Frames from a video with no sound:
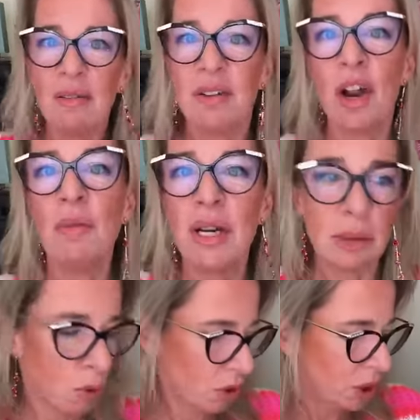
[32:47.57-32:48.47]
for no
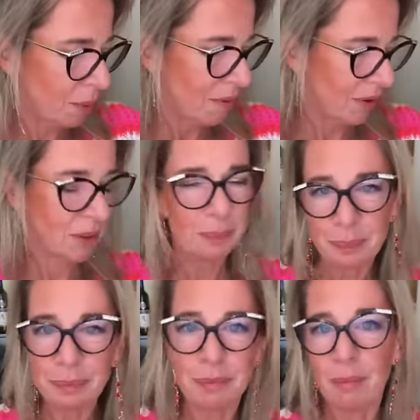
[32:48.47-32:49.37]
reason whatsoever,
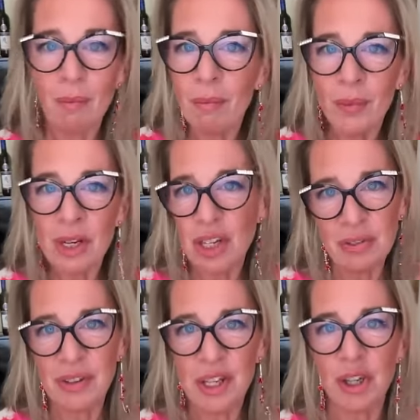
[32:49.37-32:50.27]

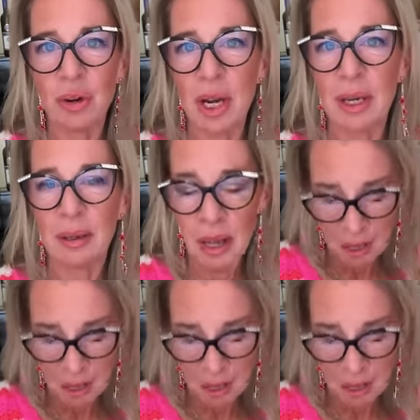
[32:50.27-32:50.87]
just for the joy.